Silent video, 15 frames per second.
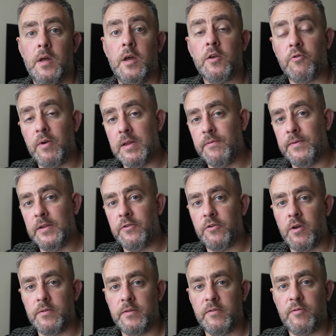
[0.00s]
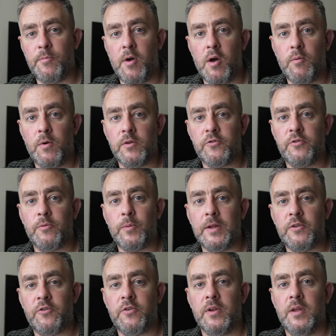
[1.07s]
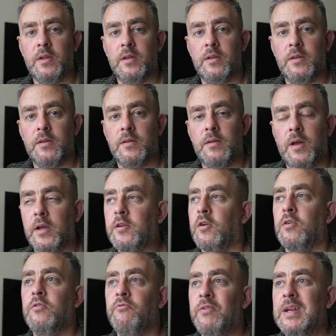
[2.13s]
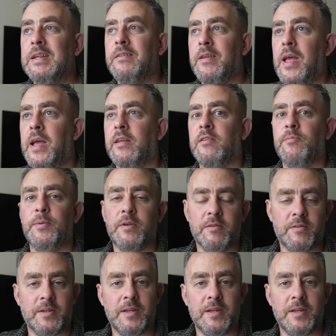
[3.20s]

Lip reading: A great feature on this smartwatch, which I couldn't really test because I